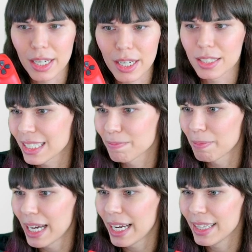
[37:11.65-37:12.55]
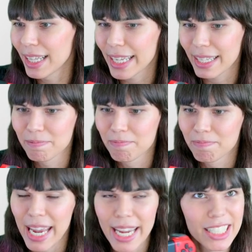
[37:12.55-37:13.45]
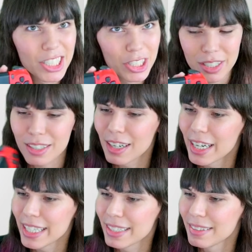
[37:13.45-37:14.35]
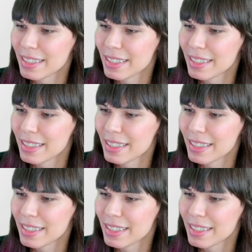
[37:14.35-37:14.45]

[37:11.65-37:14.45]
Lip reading: It has my like hand dirt on it.